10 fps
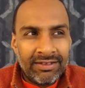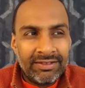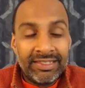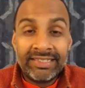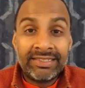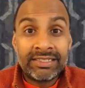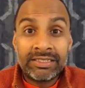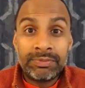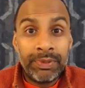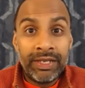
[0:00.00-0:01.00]
this
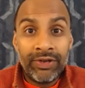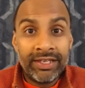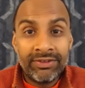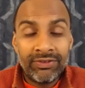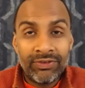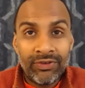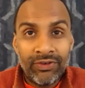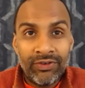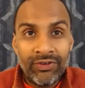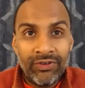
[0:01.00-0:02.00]
experience
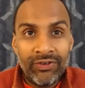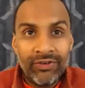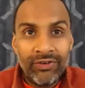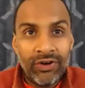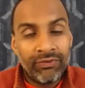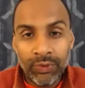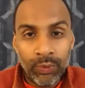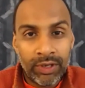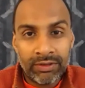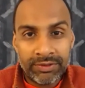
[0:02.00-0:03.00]
of the
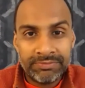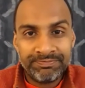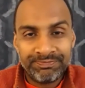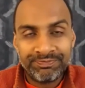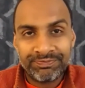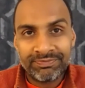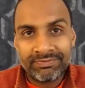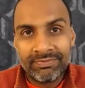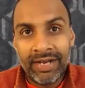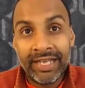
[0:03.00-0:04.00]
world.
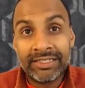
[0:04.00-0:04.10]
My